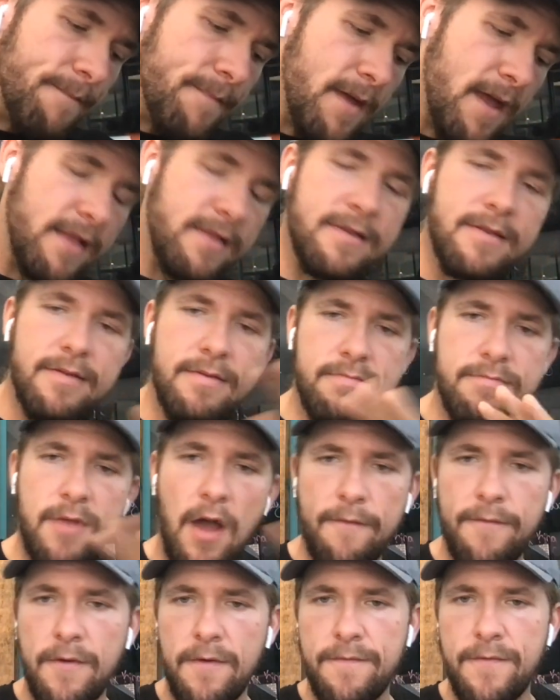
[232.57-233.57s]
it's
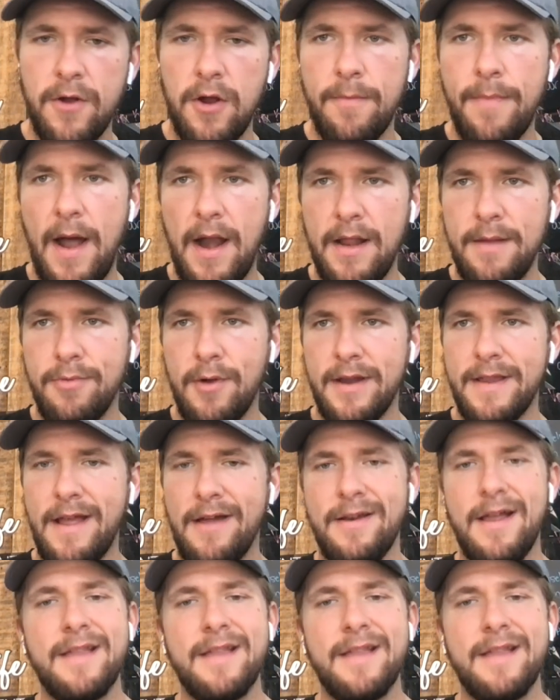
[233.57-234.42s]
tougher for your body to break down.